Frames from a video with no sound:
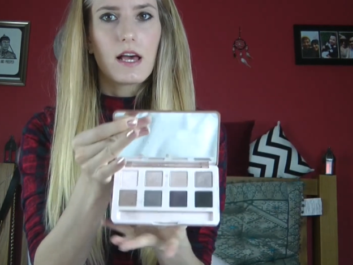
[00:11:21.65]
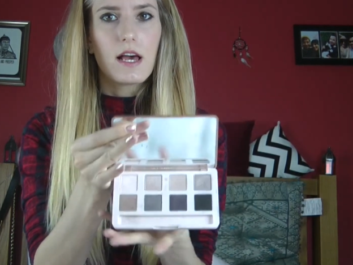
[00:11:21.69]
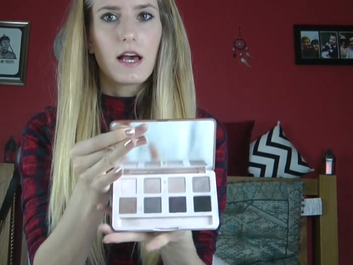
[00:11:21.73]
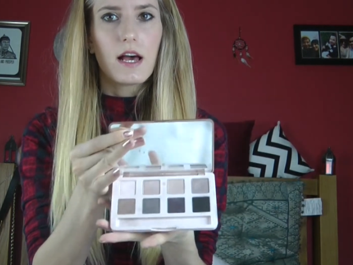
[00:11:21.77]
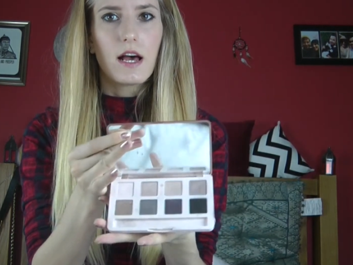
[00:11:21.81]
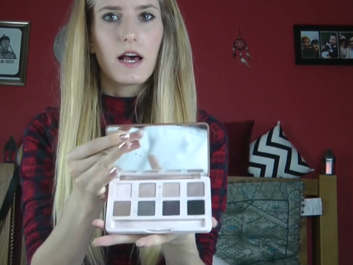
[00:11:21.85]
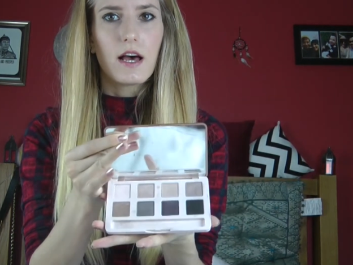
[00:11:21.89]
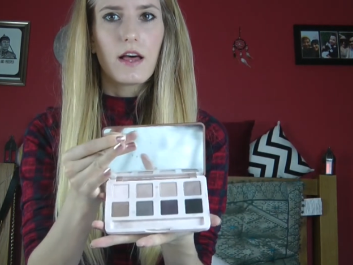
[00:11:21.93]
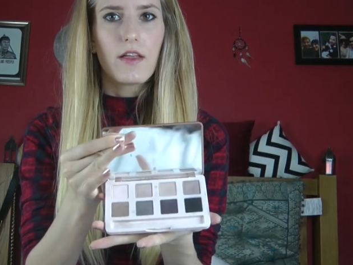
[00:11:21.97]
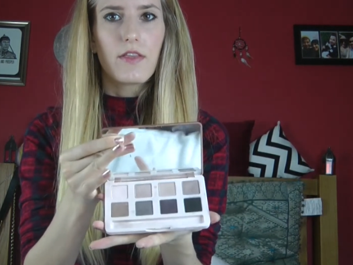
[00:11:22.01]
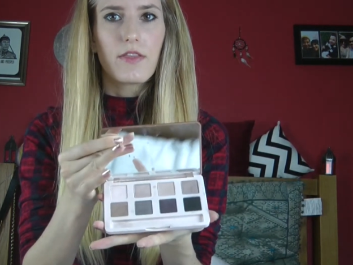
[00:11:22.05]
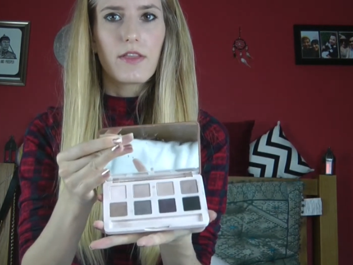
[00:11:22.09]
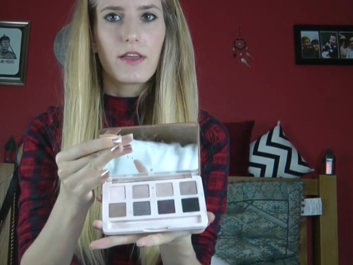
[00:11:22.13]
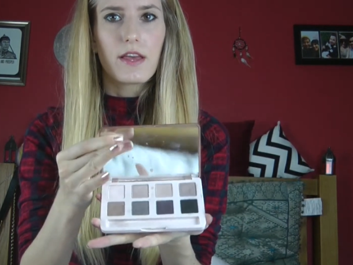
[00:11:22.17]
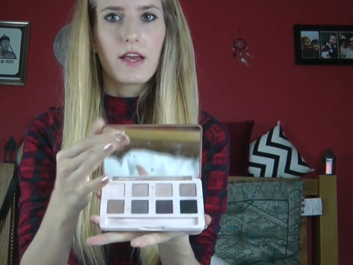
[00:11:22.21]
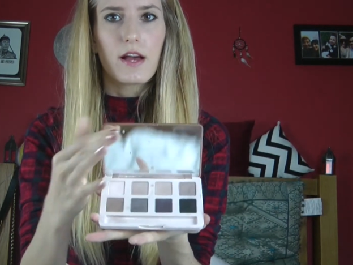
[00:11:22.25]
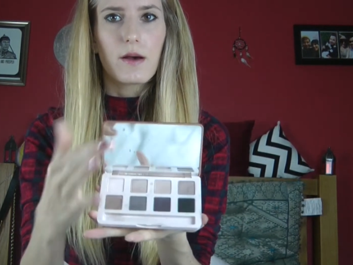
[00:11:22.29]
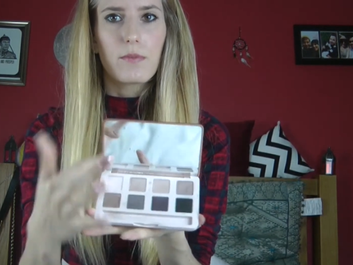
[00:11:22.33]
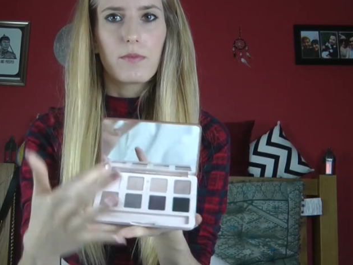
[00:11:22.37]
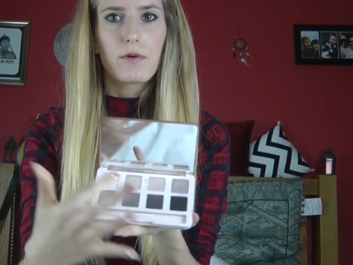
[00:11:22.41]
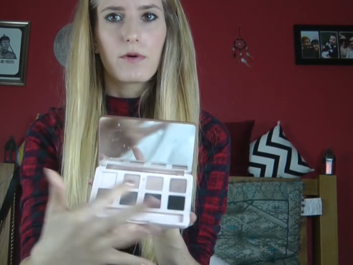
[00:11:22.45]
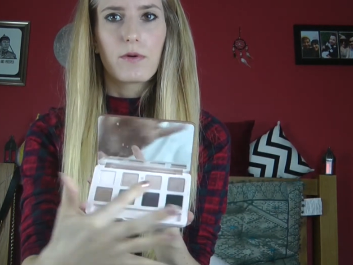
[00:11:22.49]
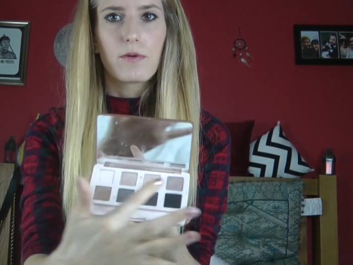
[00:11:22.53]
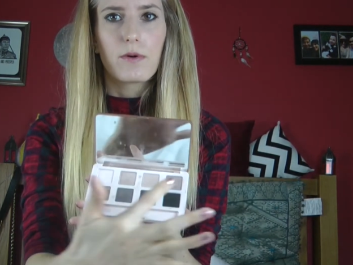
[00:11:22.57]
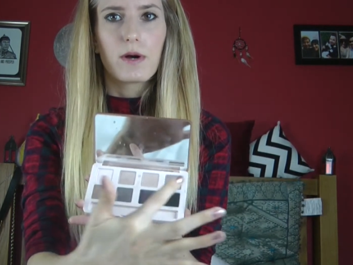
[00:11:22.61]
The
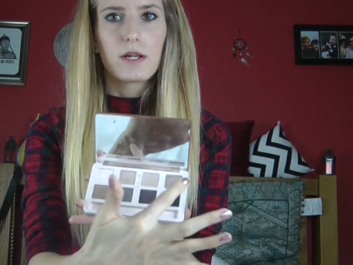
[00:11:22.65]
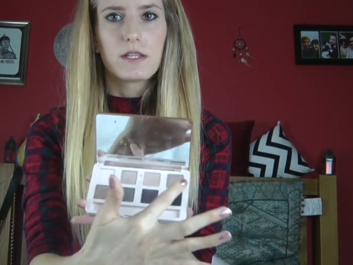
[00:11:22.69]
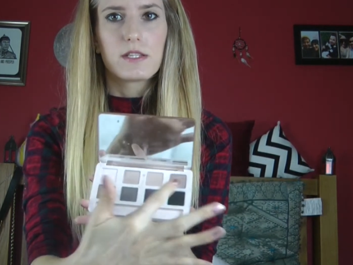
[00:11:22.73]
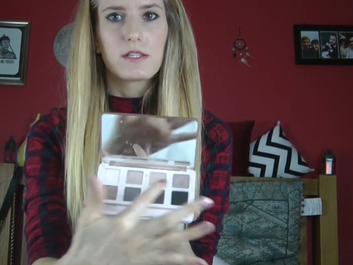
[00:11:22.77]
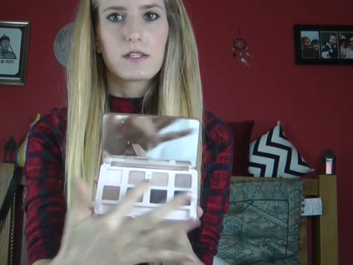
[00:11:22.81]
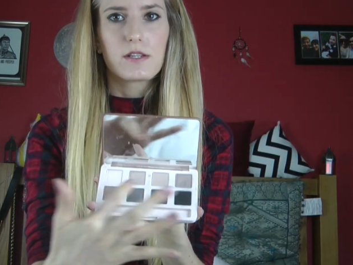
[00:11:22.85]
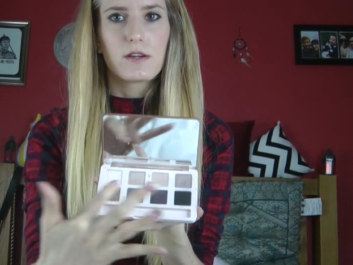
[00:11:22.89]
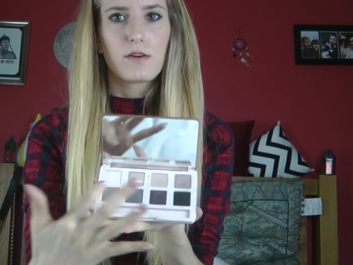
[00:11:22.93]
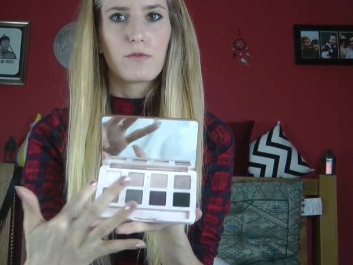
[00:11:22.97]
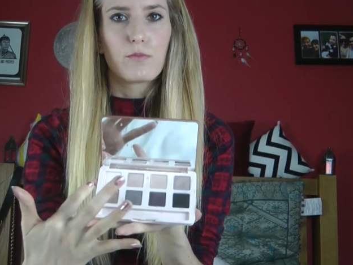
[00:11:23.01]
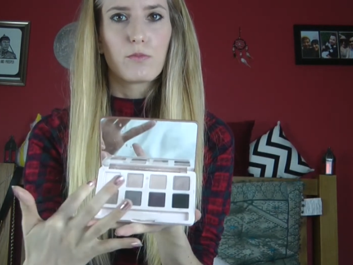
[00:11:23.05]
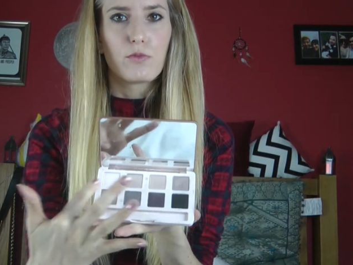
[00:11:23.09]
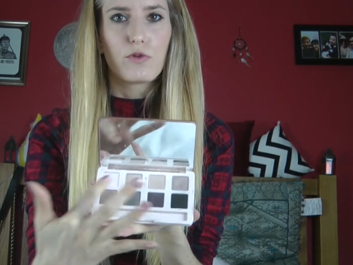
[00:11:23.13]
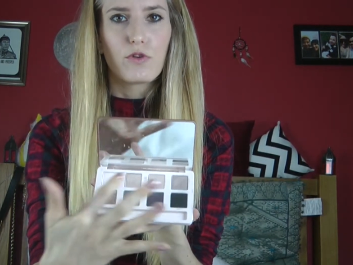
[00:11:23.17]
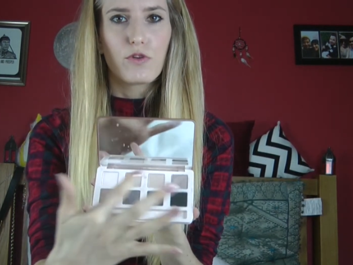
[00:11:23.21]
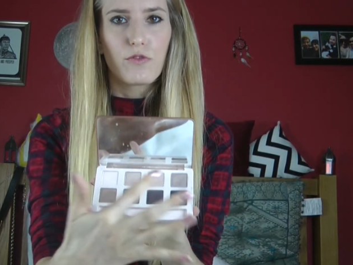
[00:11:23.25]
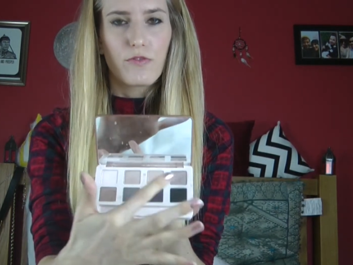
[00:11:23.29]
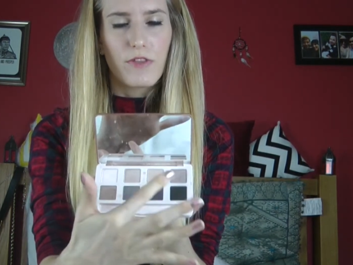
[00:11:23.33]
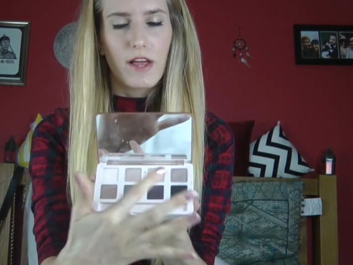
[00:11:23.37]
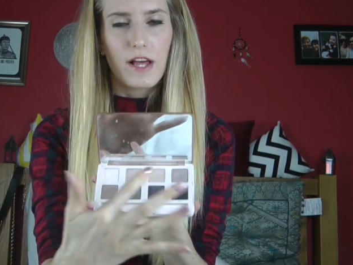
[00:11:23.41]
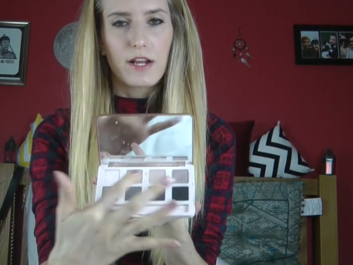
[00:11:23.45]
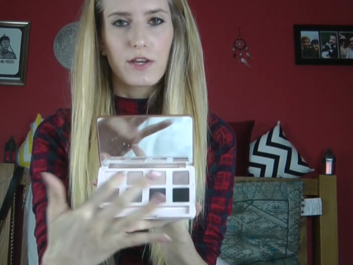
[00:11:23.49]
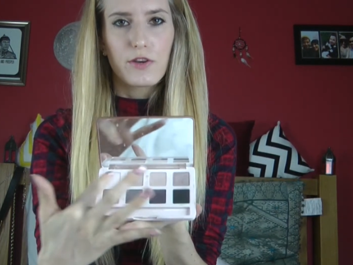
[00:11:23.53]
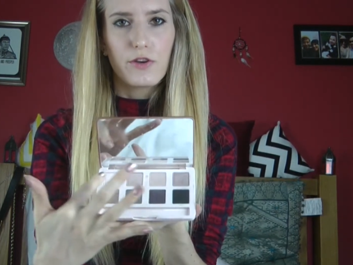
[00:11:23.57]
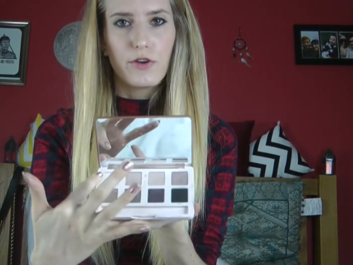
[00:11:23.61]
upper ones are more of
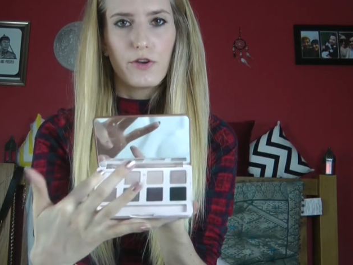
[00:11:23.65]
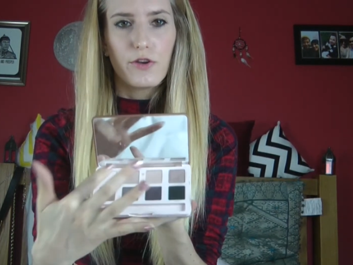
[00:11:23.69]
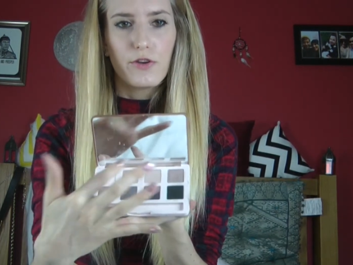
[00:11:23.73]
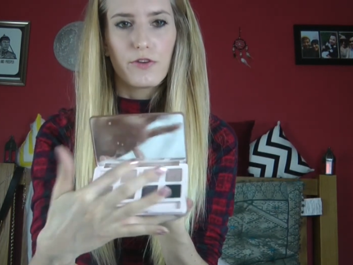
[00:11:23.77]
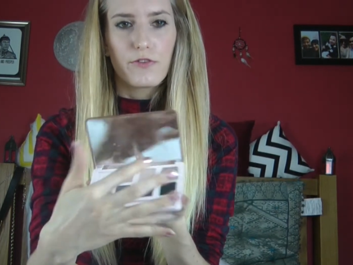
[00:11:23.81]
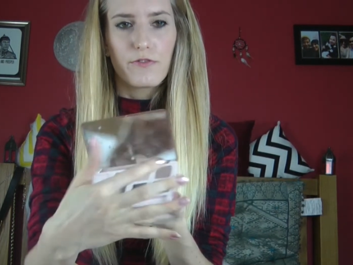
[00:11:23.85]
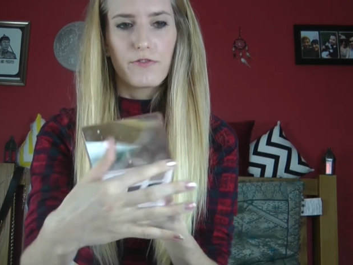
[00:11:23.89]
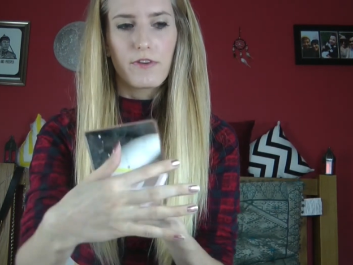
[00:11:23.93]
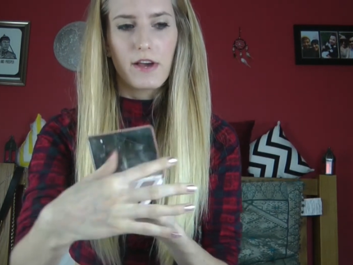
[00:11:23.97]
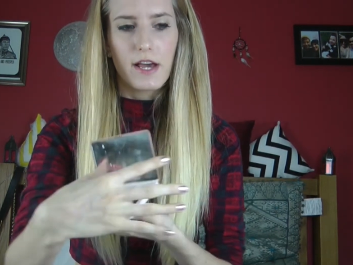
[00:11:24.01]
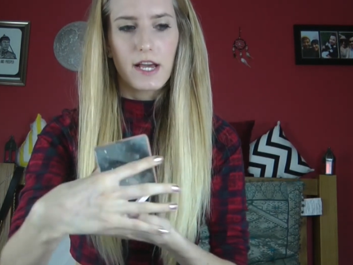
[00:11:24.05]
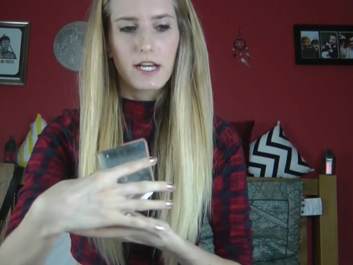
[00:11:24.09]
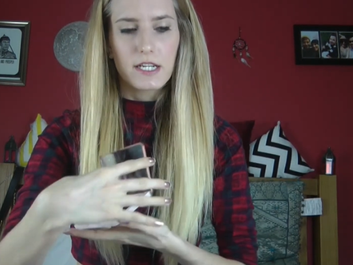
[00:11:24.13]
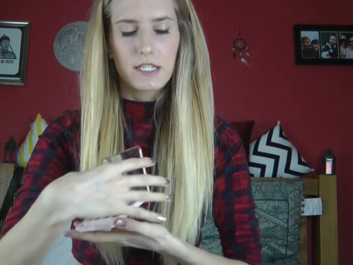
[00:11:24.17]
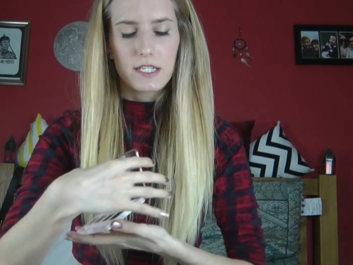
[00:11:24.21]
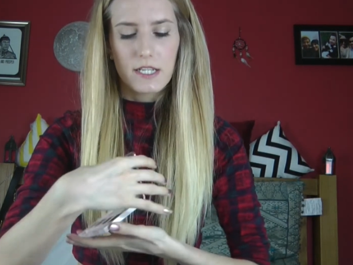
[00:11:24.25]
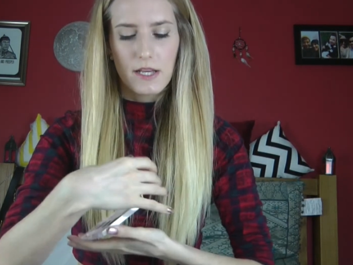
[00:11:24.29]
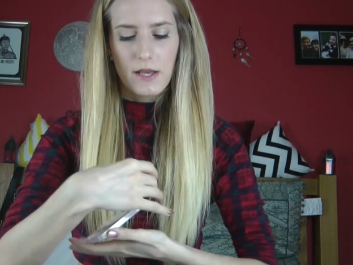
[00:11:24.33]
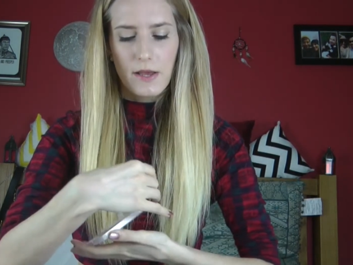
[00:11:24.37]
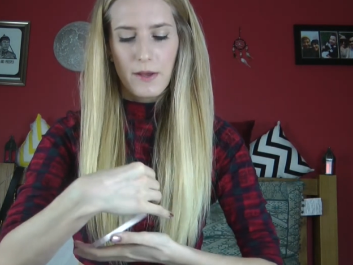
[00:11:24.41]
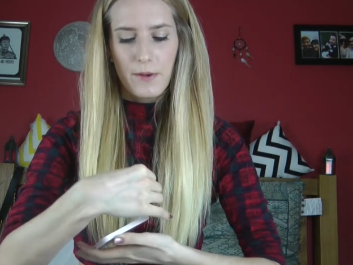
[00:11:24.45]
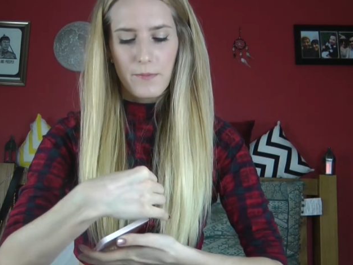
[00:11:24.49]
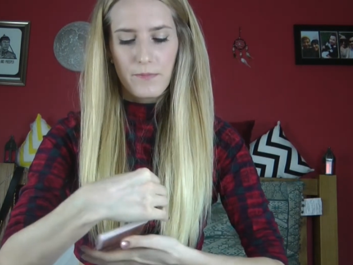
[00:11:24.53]
that nude effect.